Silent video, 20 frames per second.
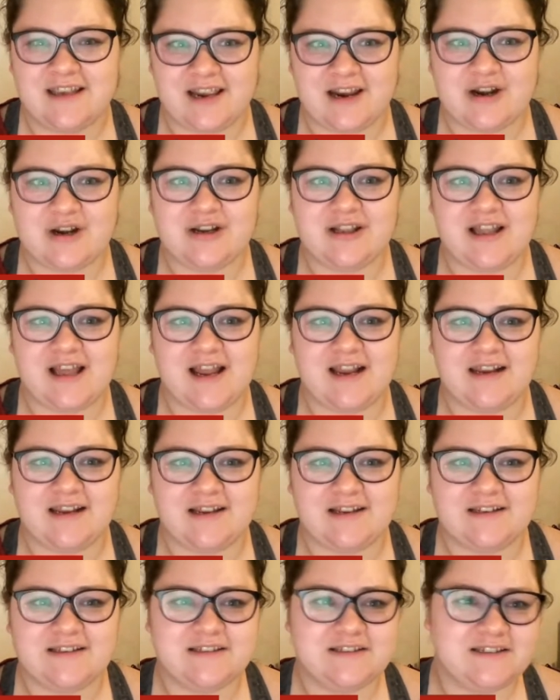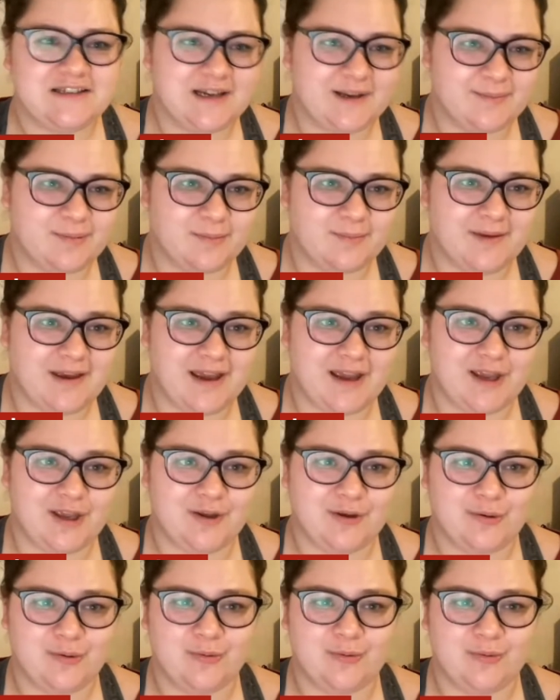Carolina and Tampa
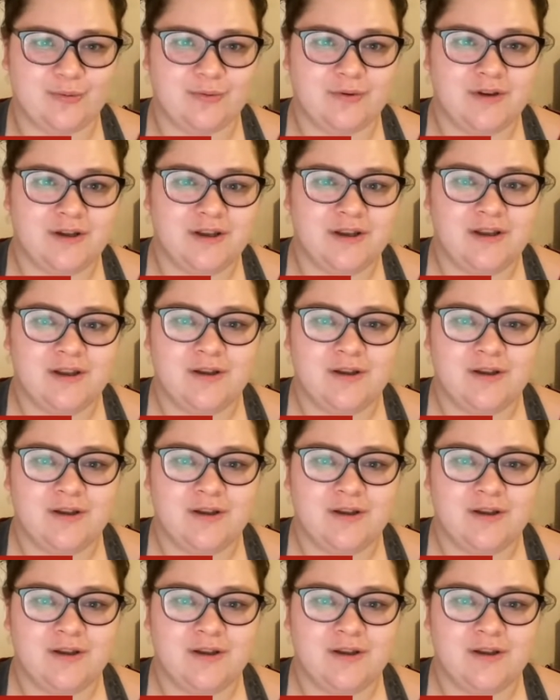Bay, who